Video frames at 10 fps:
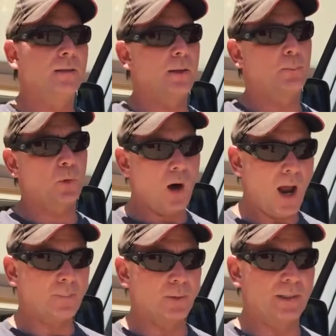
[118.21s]
The
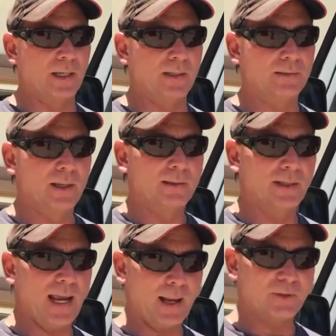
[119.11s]
problem is the
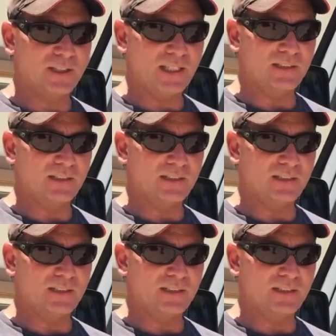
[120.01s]
damn seat